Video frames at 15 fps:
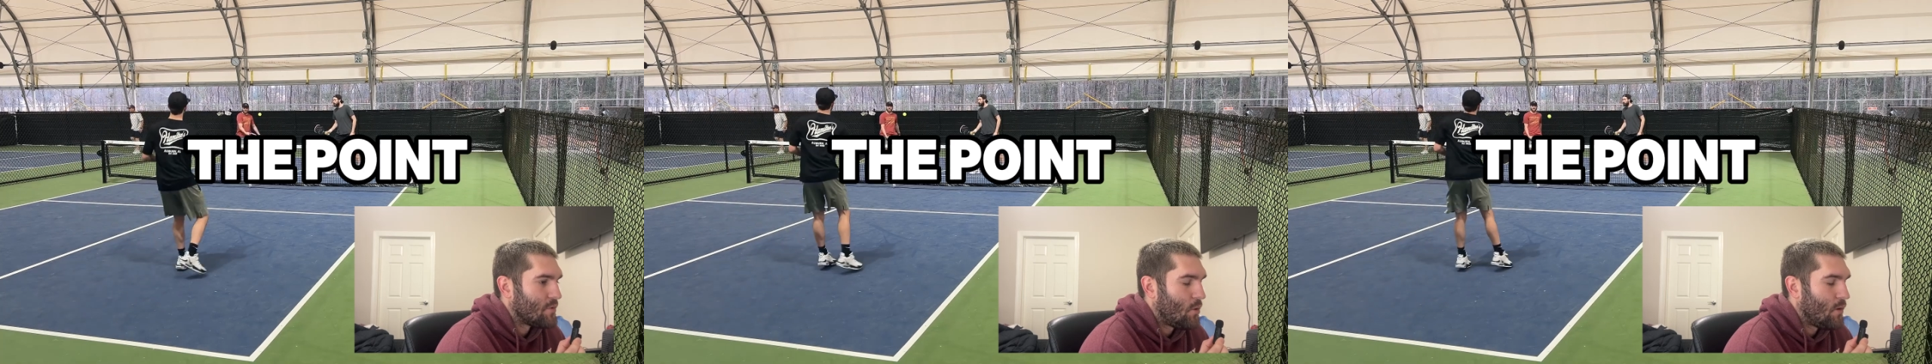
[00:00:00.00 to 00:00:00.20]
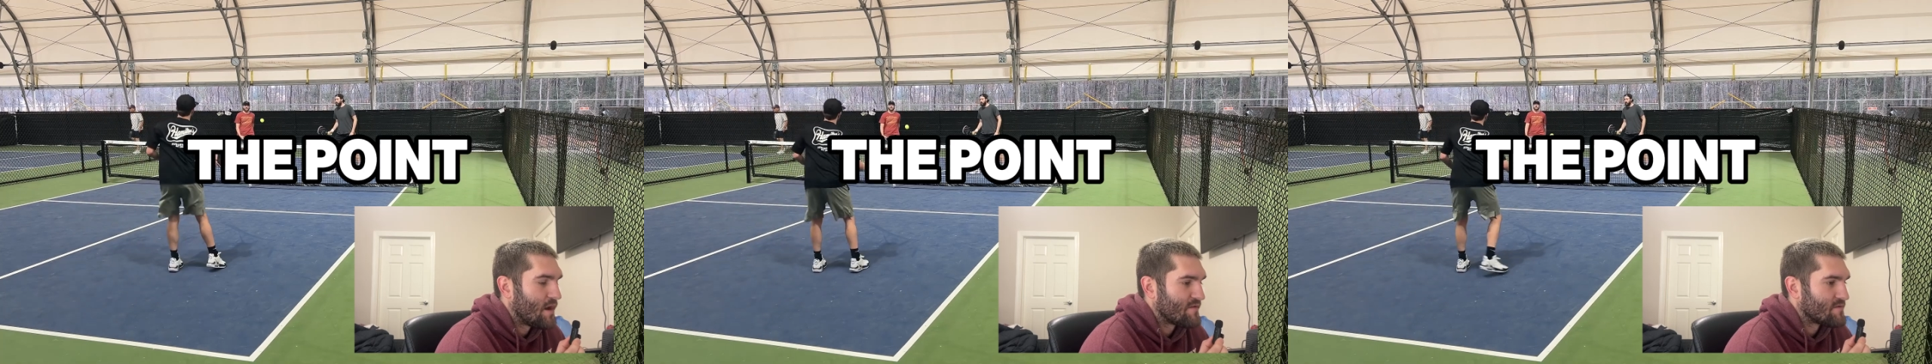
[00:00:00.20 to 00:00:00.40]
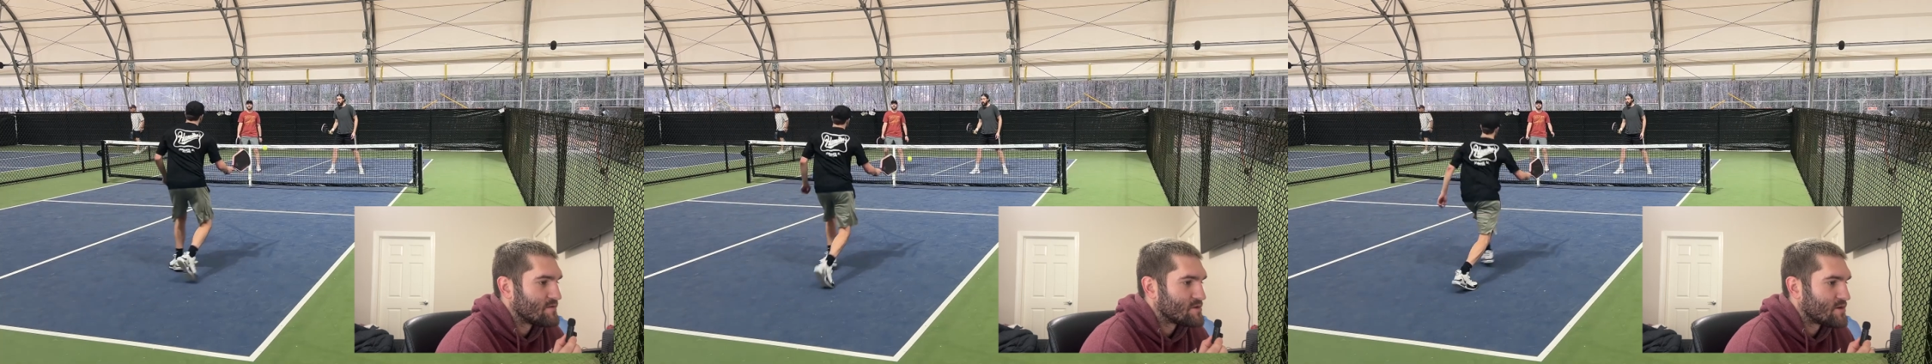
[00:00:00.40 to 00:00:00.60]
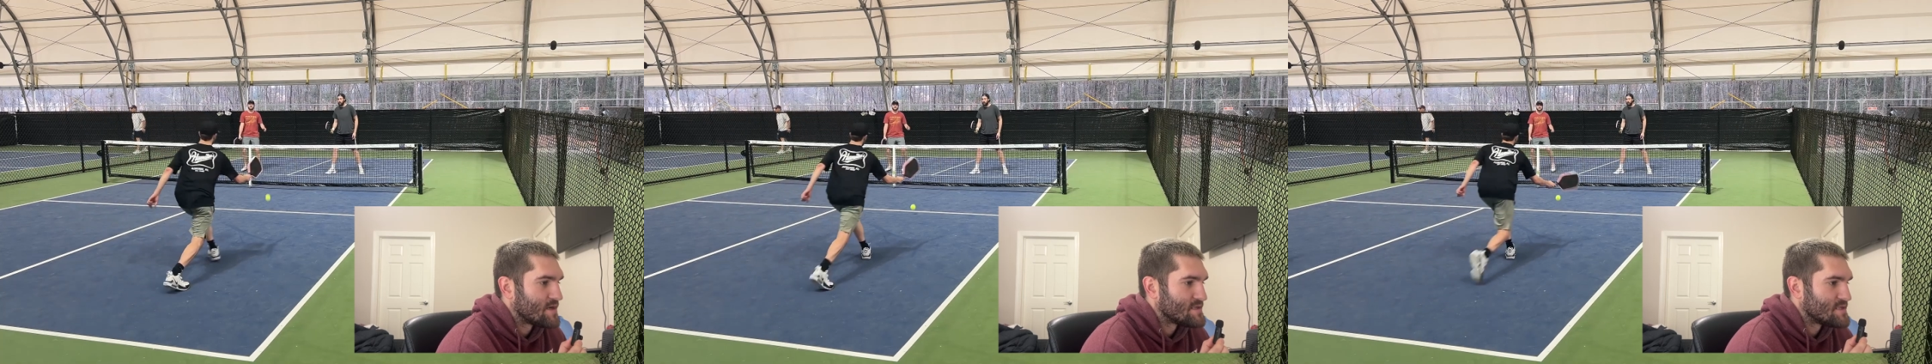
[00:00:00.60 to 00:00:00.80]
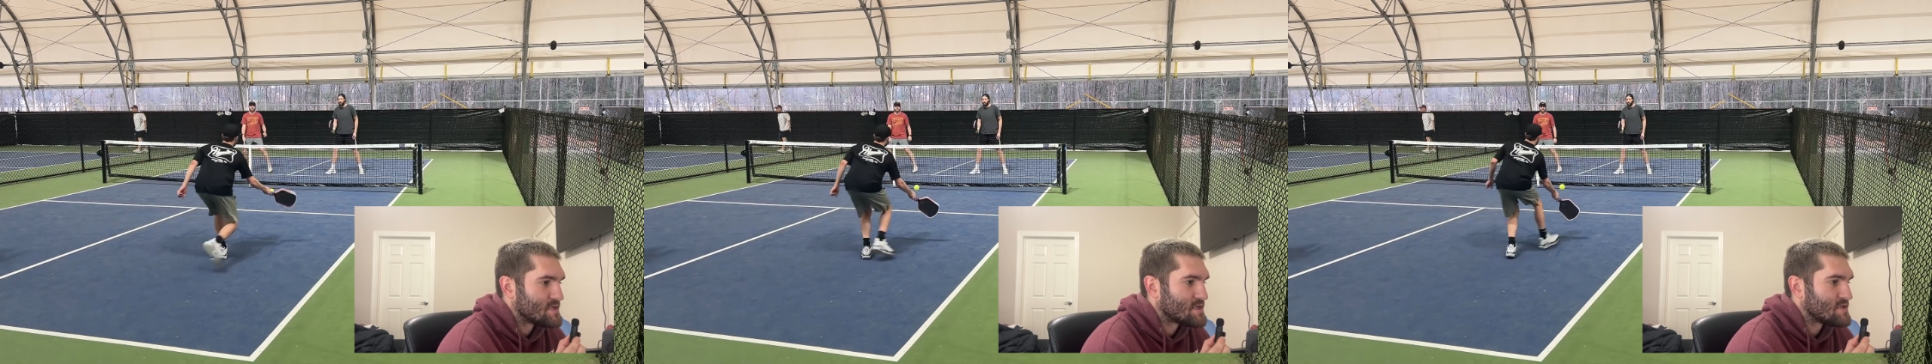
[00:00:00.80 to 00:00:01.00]
point from the
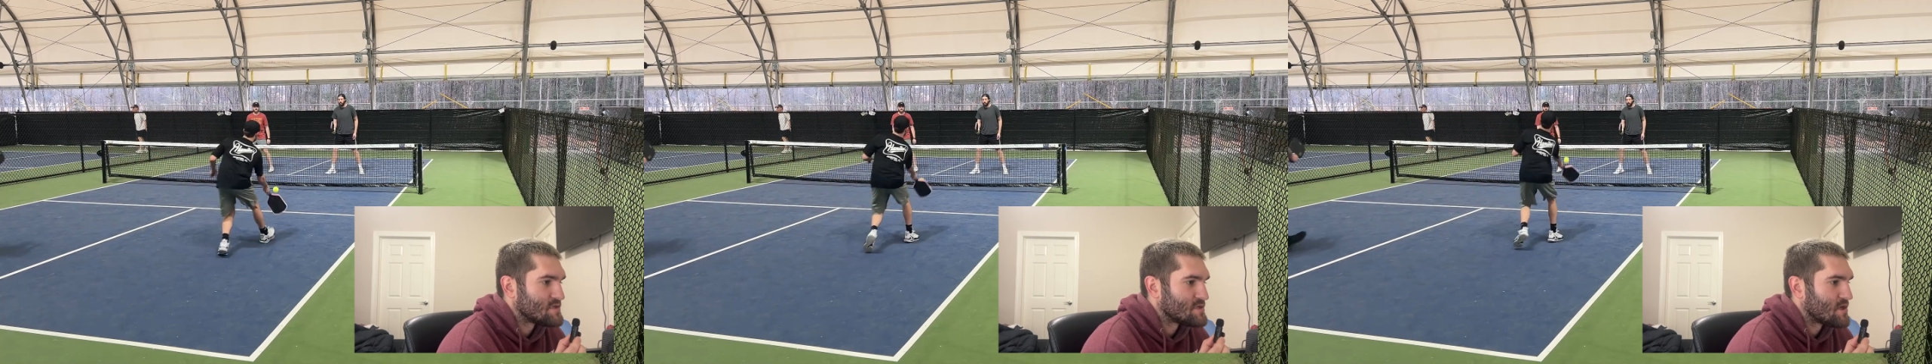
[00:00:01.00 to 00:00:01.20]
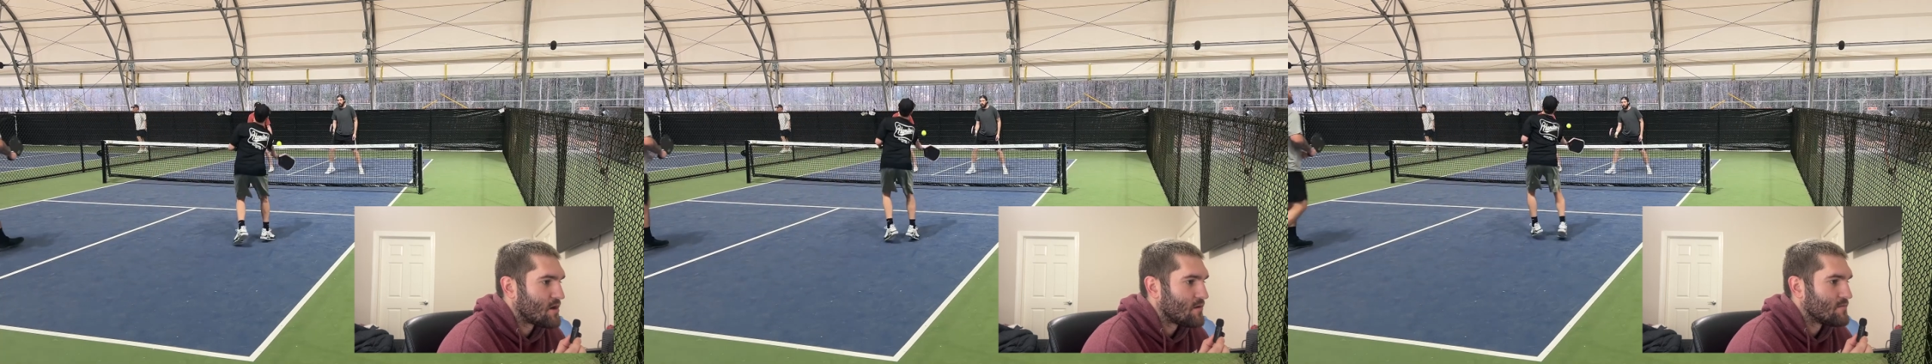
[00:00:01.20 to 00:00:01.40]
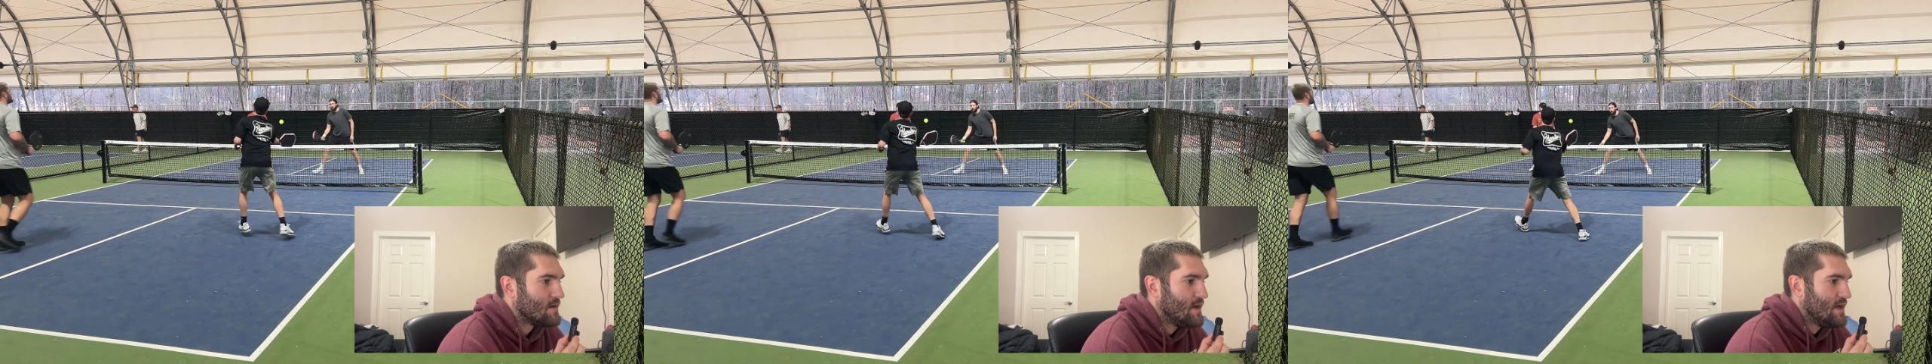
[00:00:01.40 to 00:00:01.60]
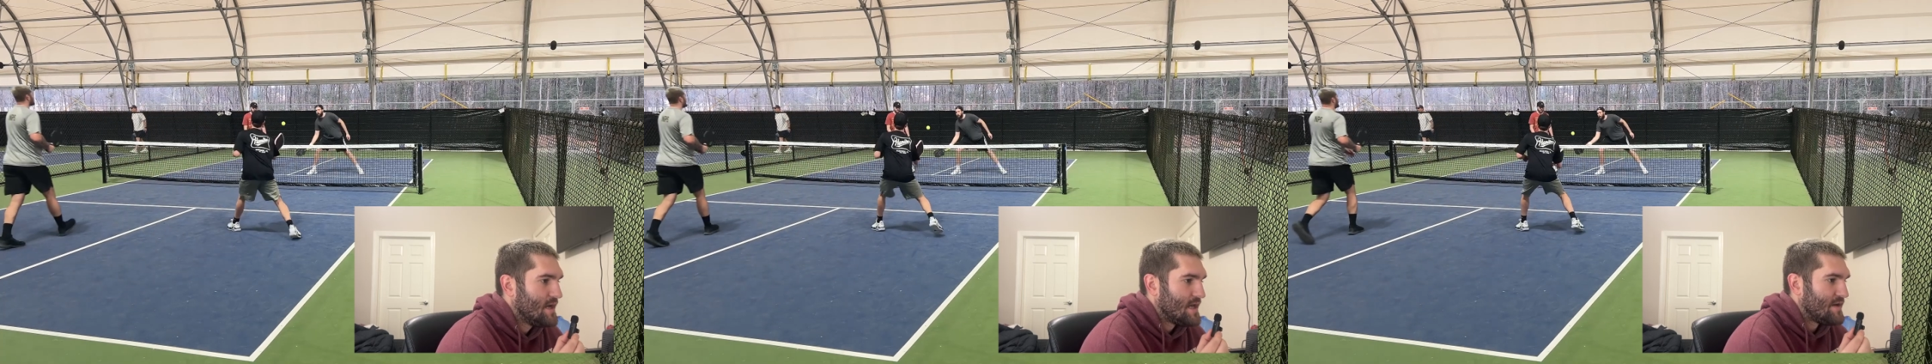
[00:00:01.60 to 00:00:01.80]
transition zone.